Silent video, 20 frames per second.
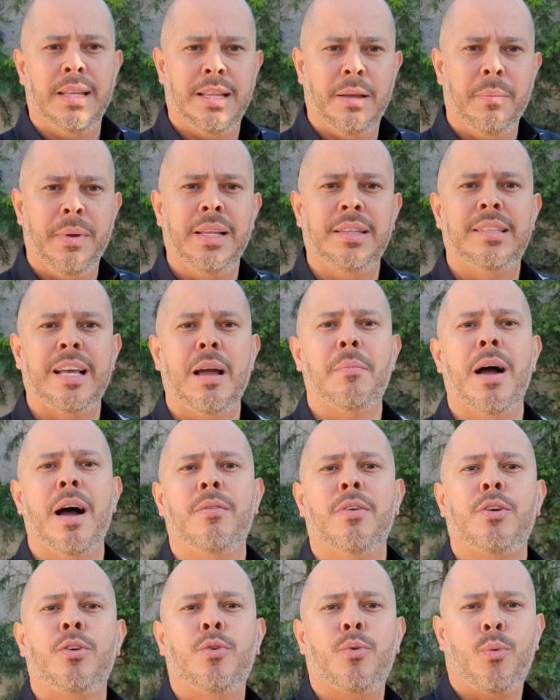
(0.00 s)
In the meantime,
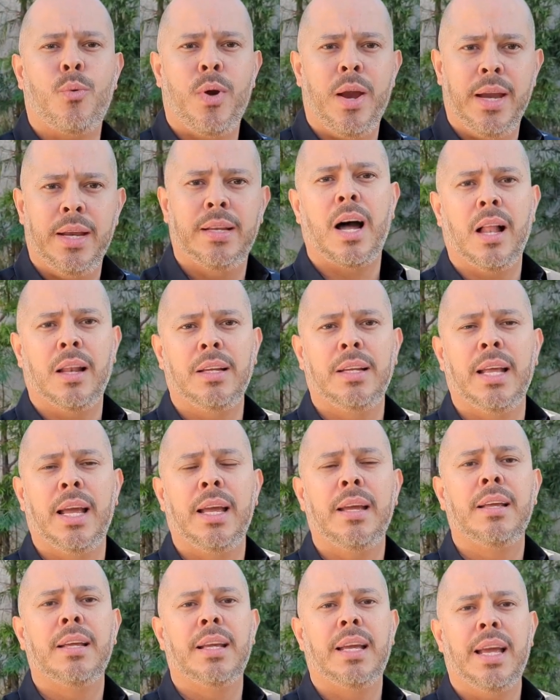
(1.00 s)
have a great holiday.